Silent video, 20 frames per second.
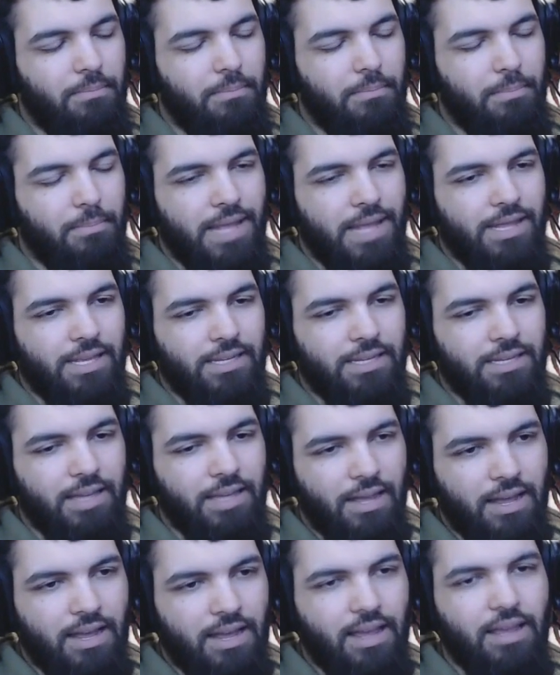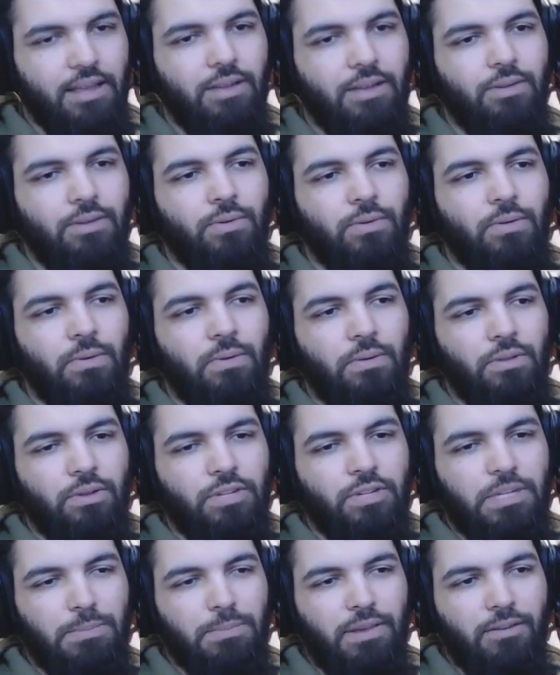this guy who used
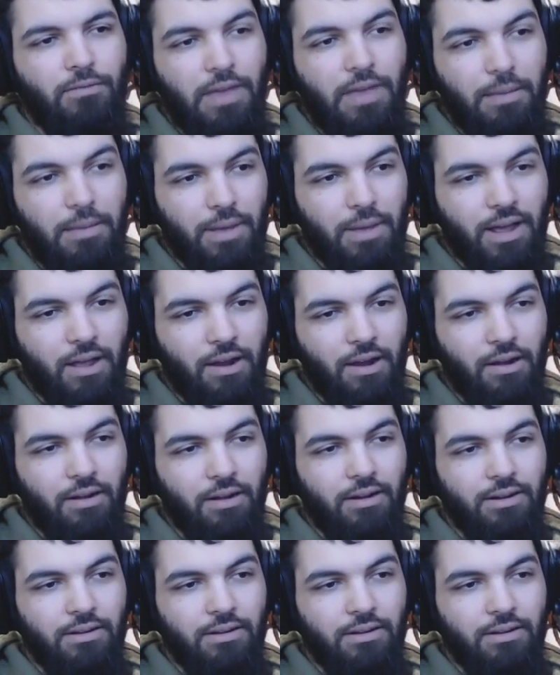to be a vampire.